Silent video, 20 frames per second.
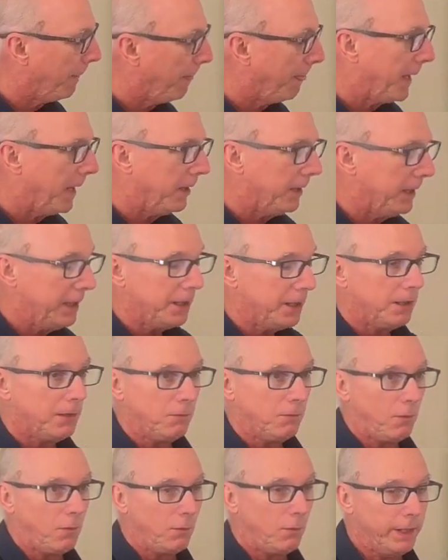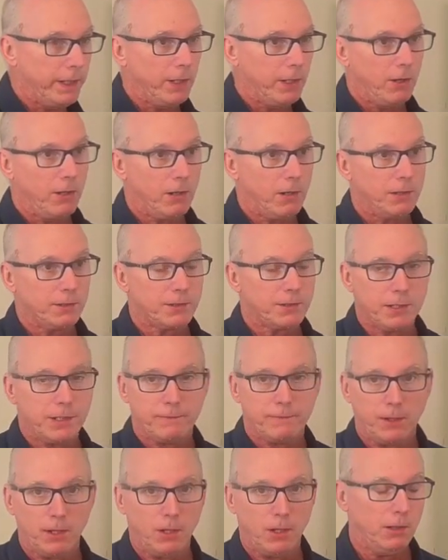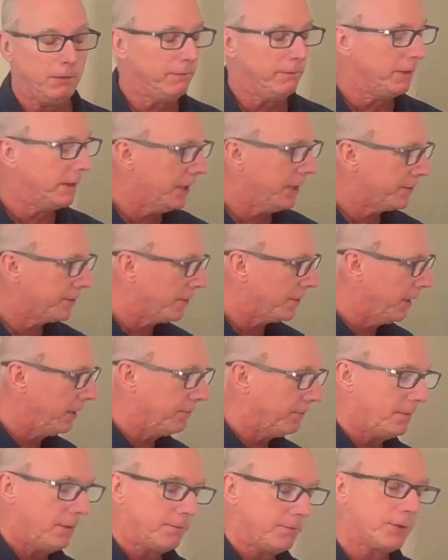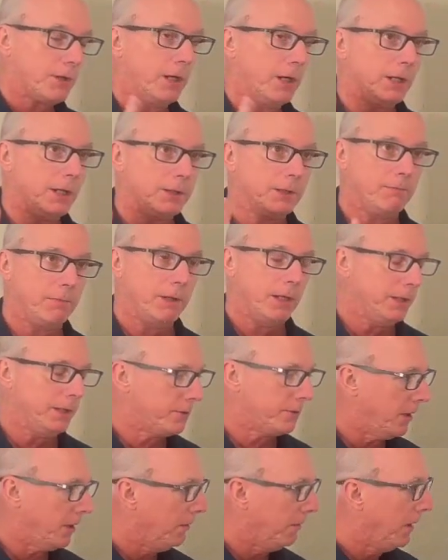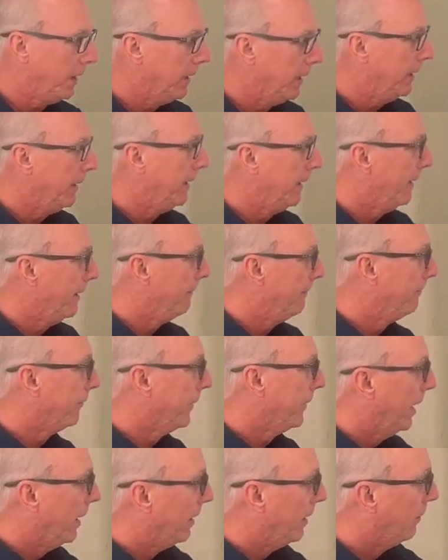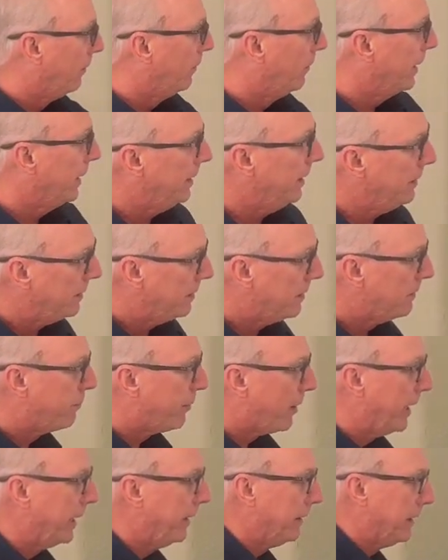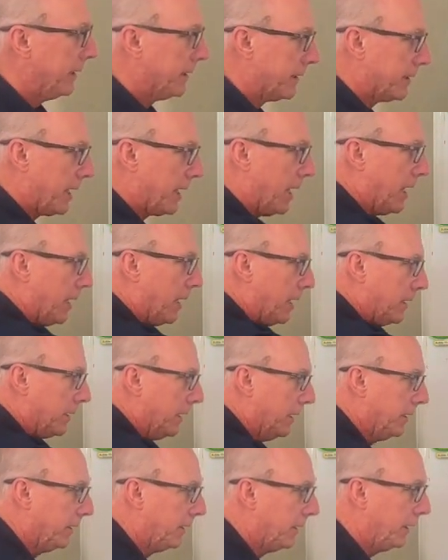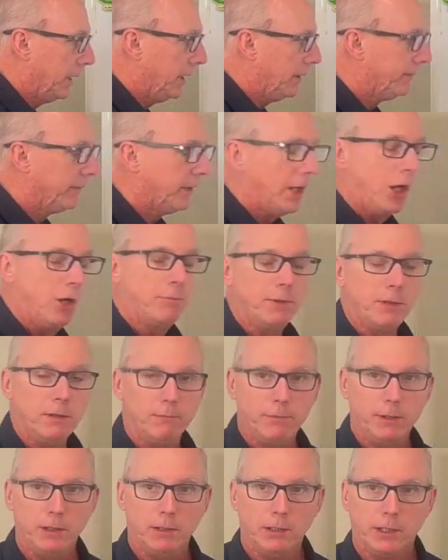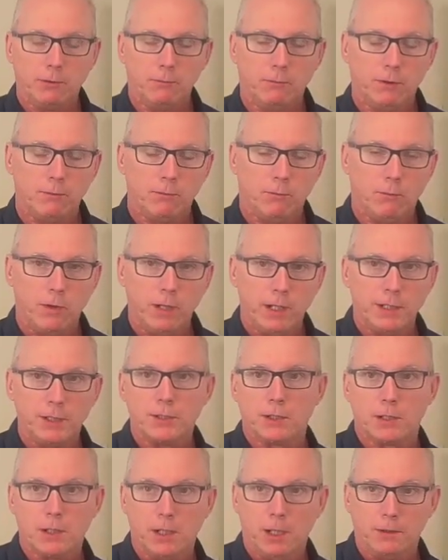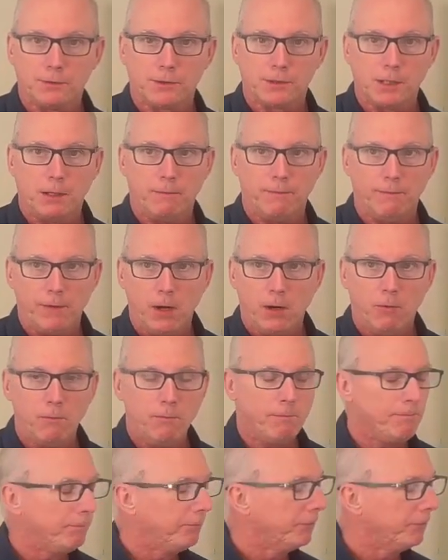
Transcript: Now here where we are, it's different all over the country. I'm trying not to bunny trail. We spray the entire envelope of the building with 1 inch of closed cell foam.